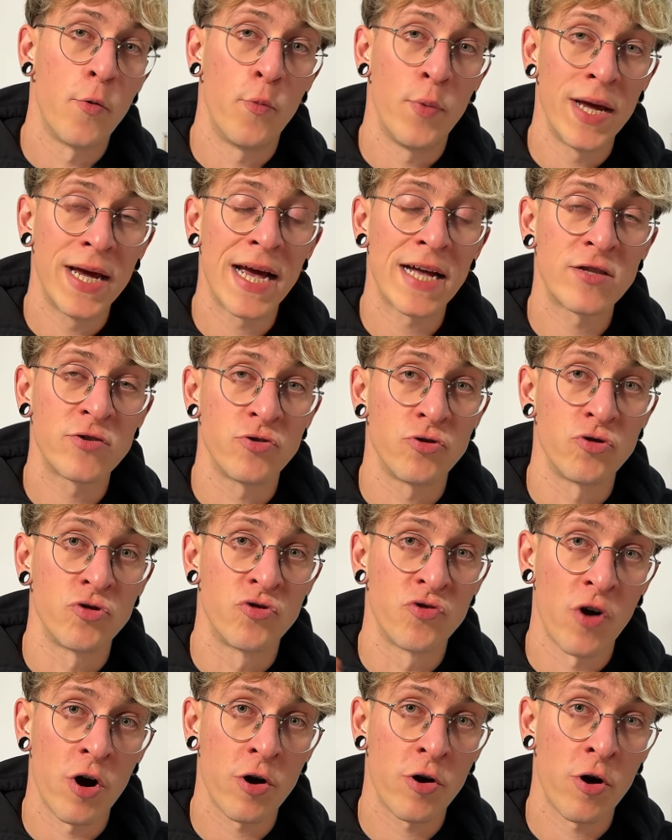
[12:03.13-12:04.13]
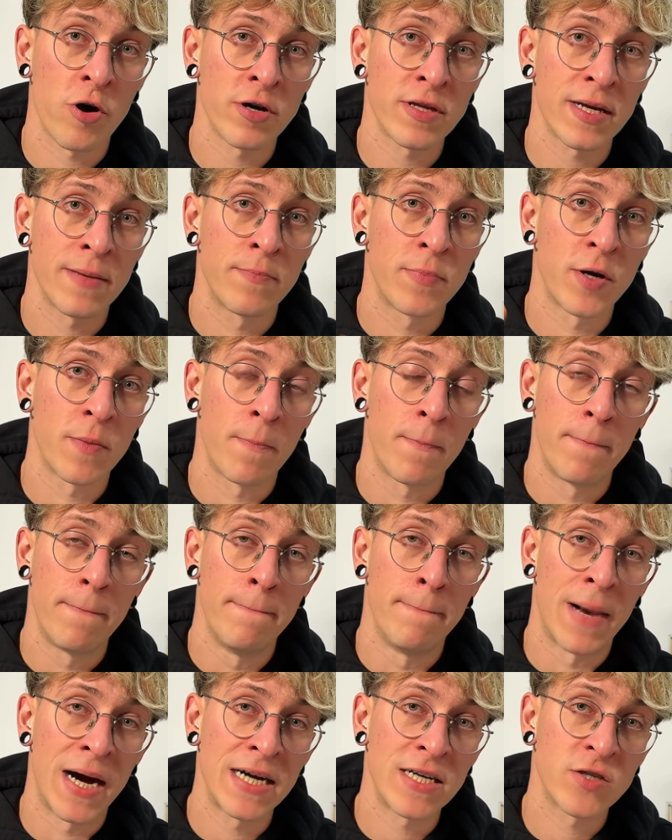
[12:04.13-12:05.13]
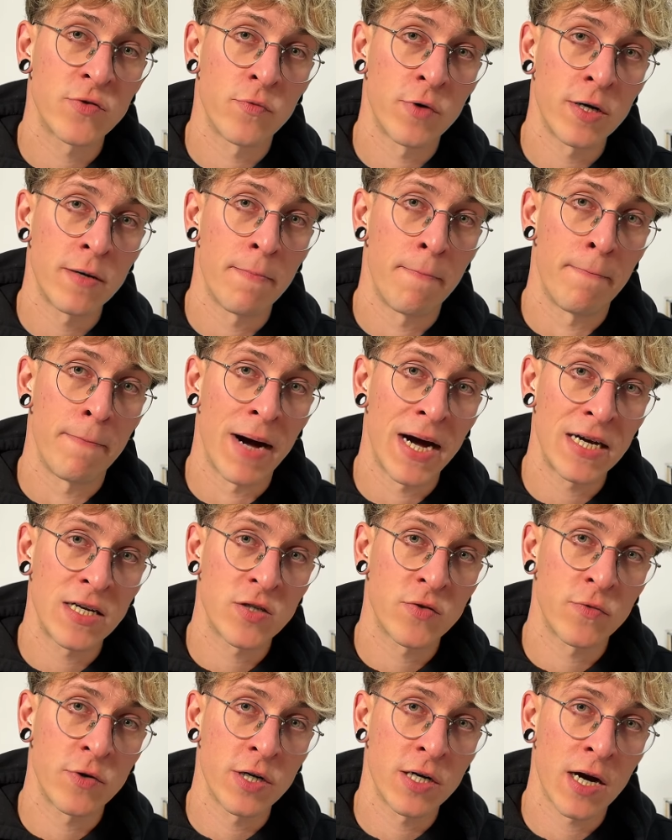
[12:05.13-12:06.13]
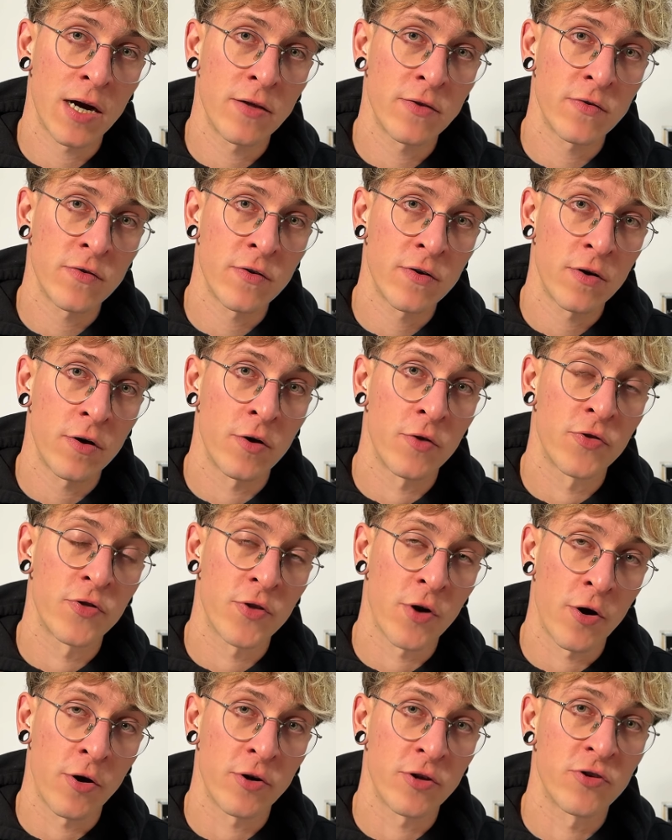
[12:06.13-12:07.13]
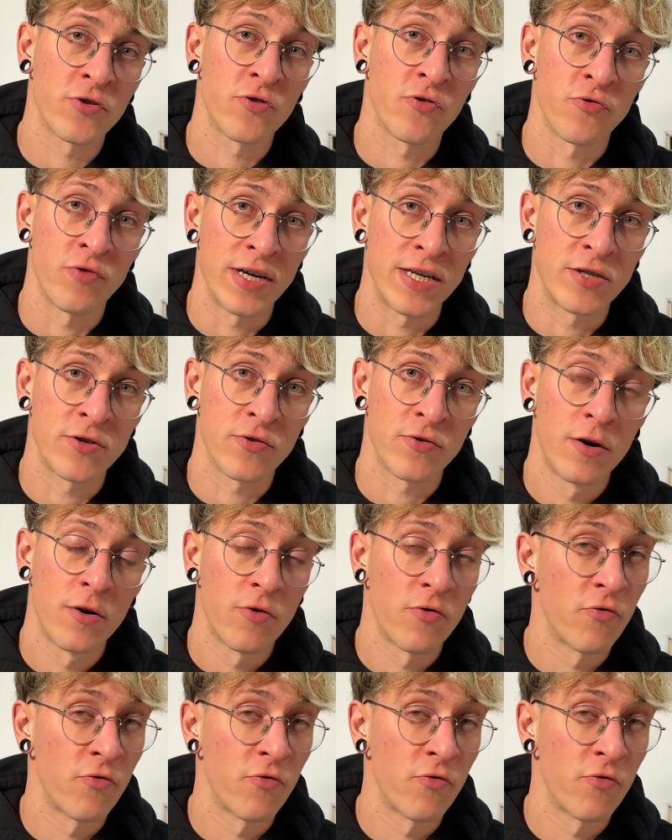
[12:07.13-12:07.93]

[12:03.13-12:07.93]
We get to draw a card and put a -1/-1 counter on target creature.